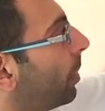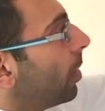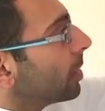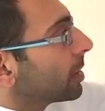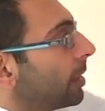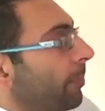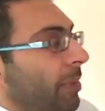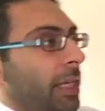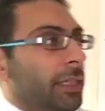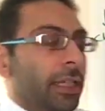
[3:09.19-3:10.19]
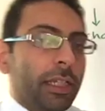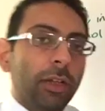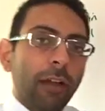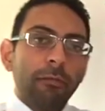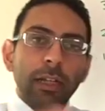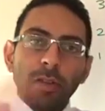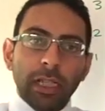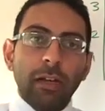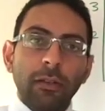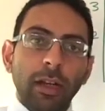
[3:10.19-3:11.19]
box is that you get rid of those
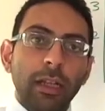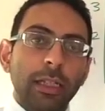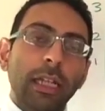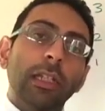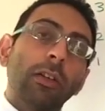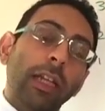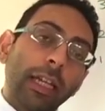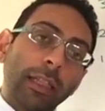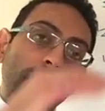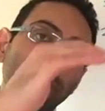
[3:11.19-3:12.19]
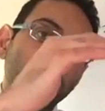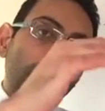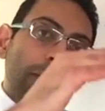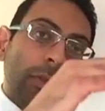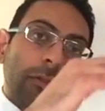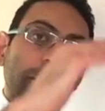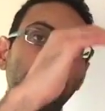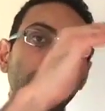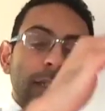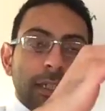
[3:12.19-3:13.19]
outliers and you're looking at the results between the
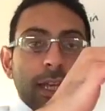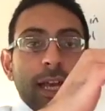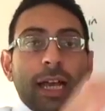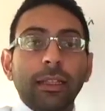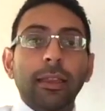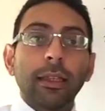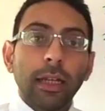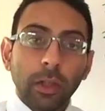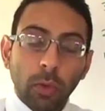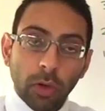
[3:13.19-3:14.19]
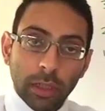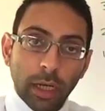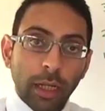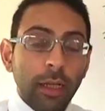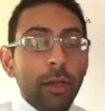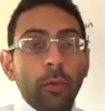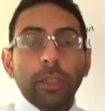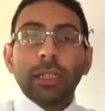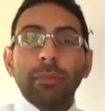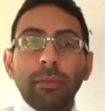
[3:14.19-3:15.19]
first and the third quartile,
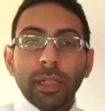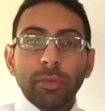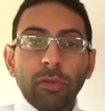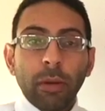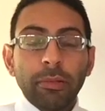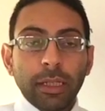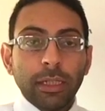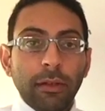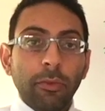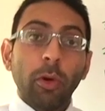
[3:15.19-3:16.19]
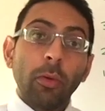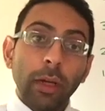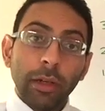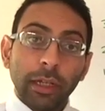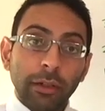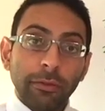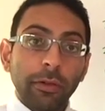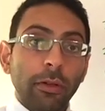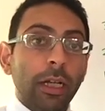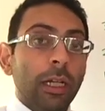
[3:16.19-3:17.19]
which can be much more representative of what we're looking
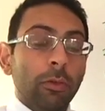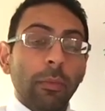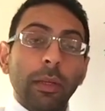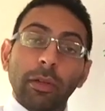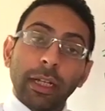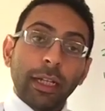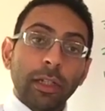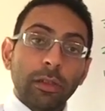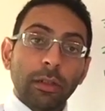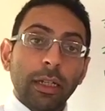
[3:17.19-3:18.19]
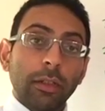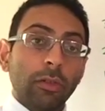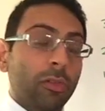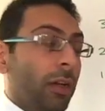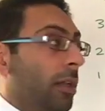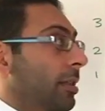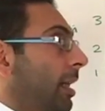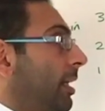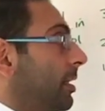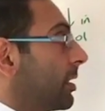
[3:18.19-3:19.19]
for when we're looking at clinical trials
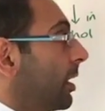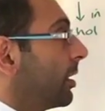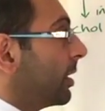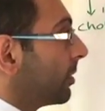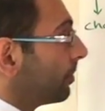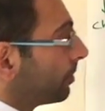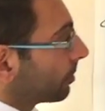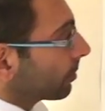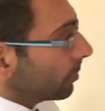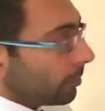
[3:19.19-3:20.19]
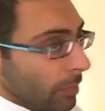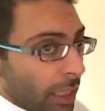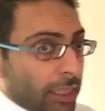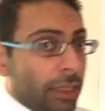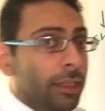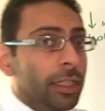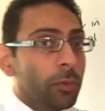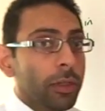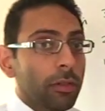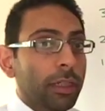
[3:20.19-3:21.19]
and studies. And the other thing that's
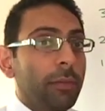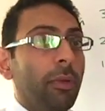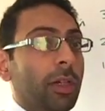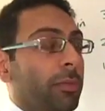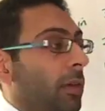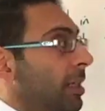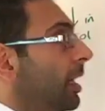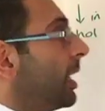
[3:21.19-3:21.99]
worth looking at box plots